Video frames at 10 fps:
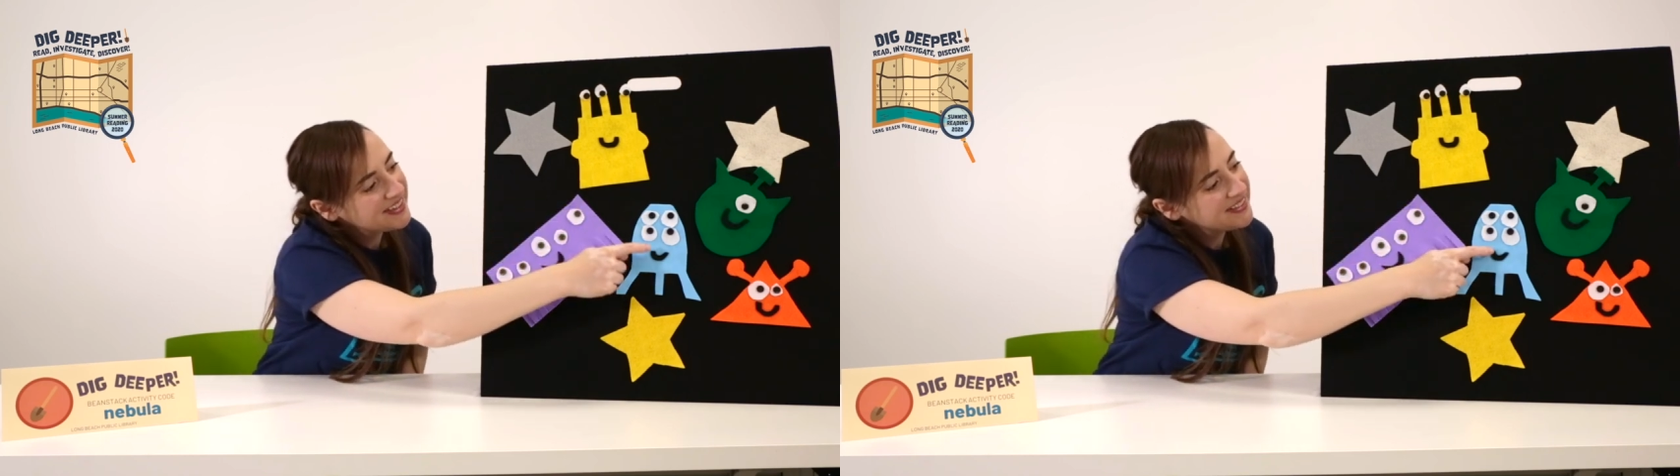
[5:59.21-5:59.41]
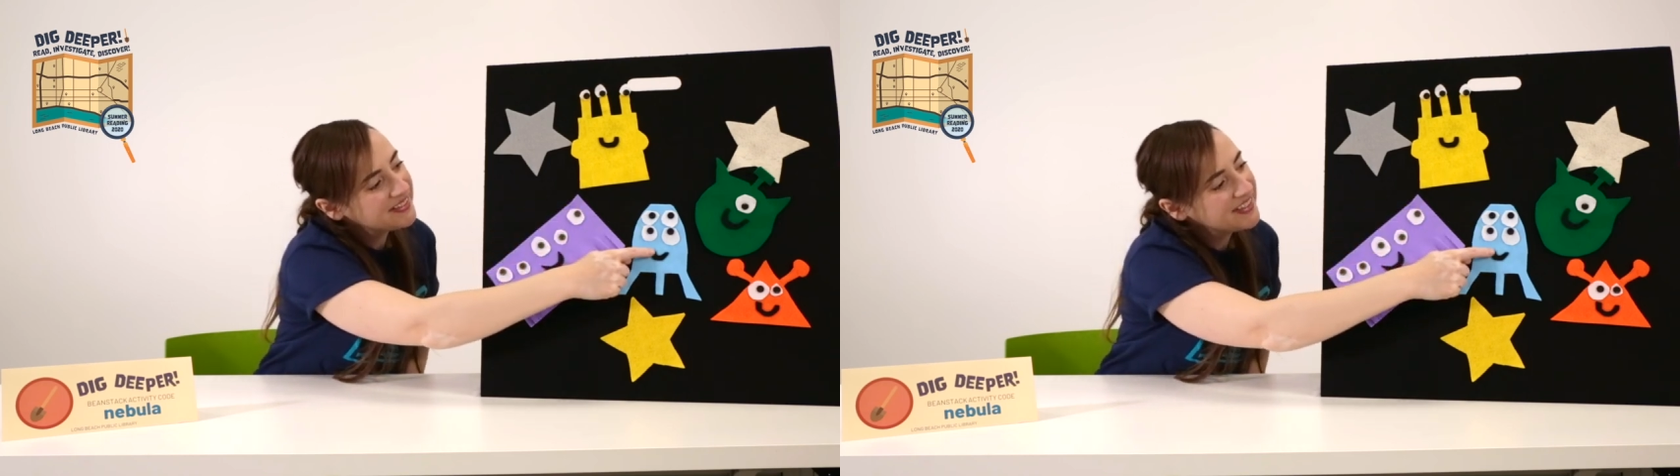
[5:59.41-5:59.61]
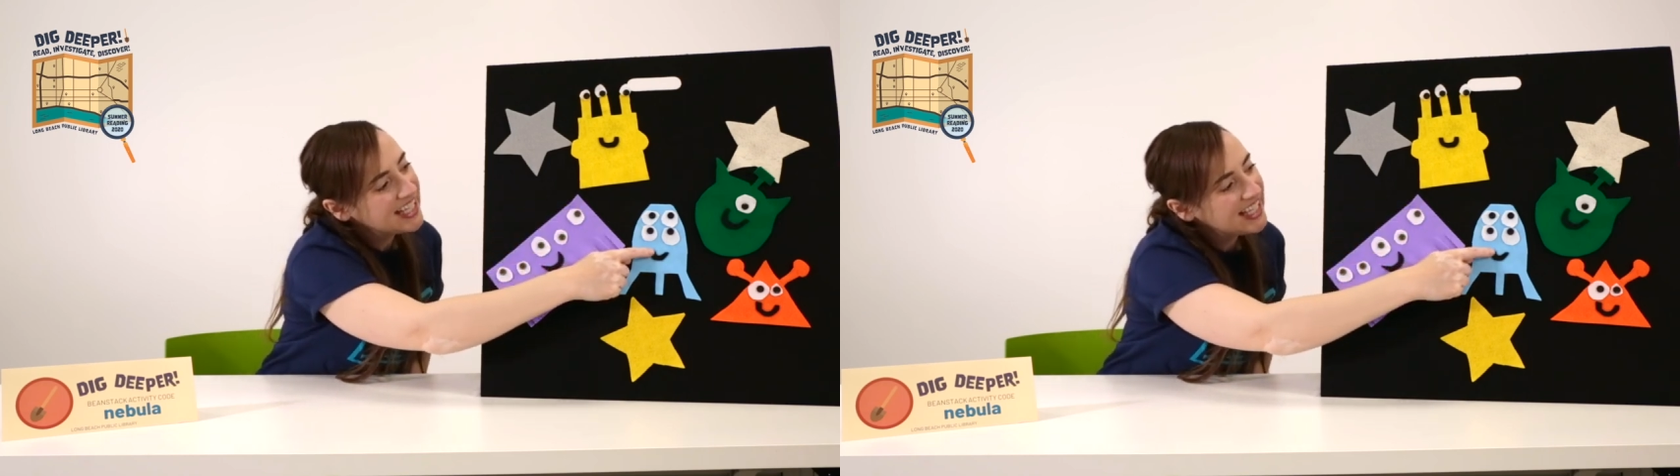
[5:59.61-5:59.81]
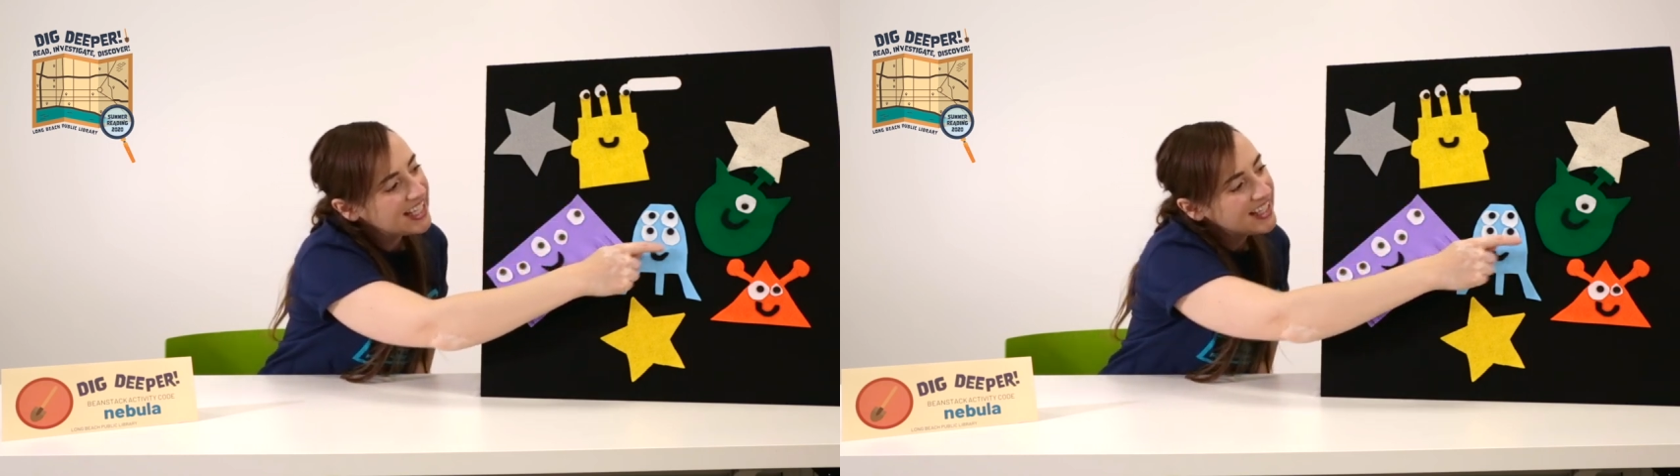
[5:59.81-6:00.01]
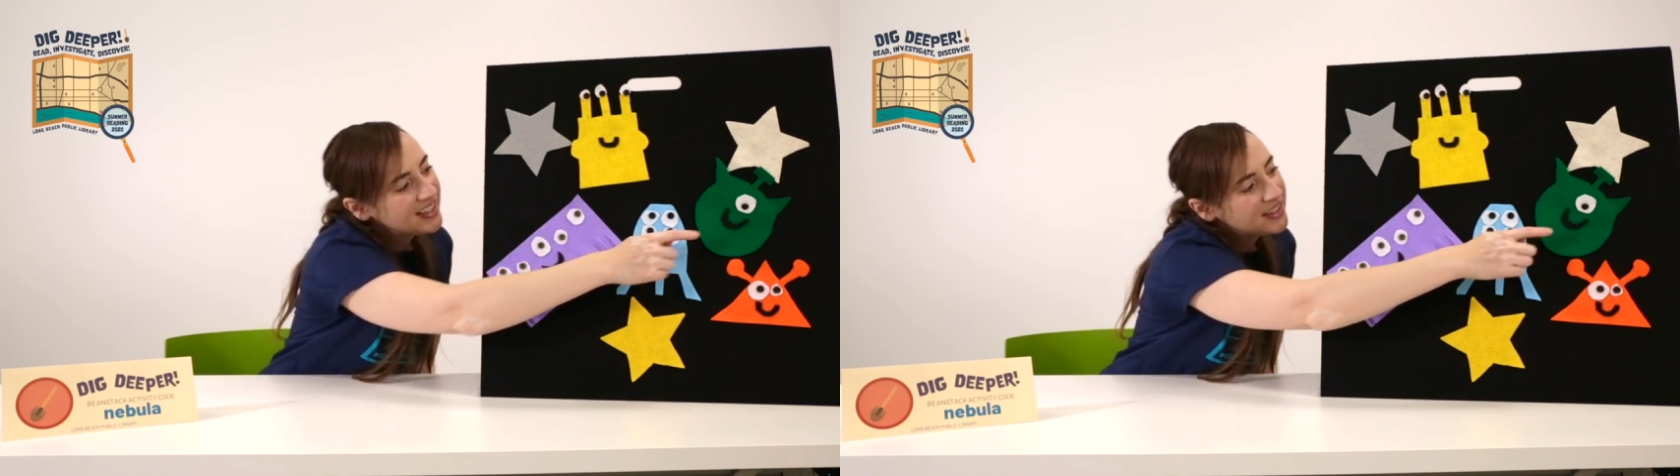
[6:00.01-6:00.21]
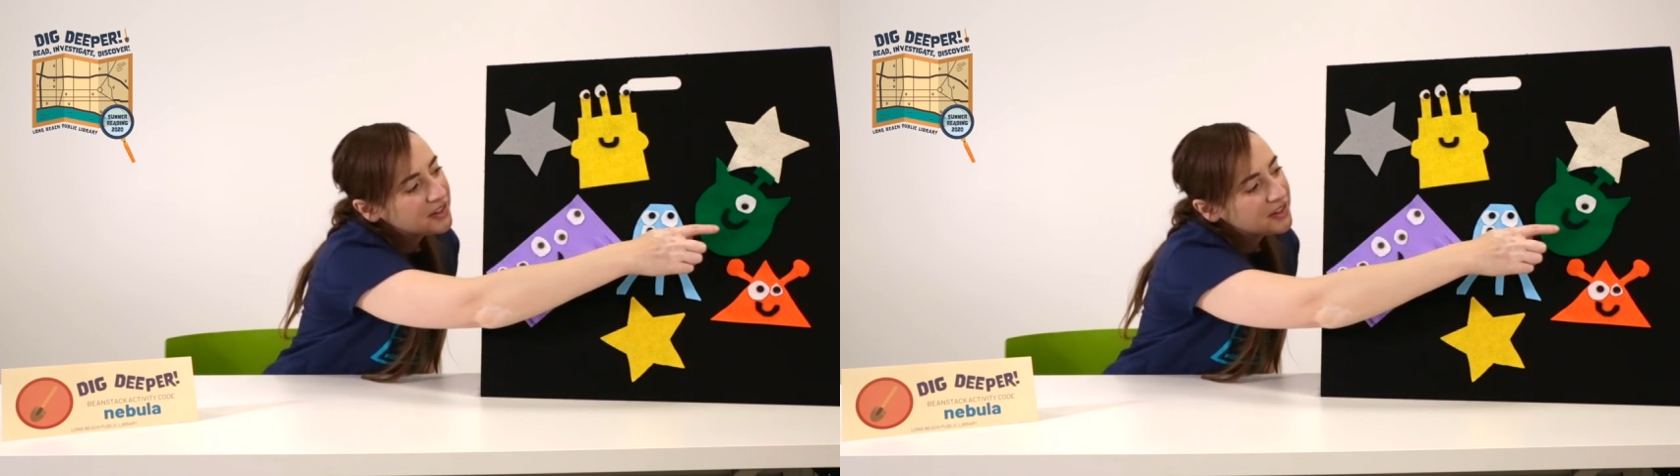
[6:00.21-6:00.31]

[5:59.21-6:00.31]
three,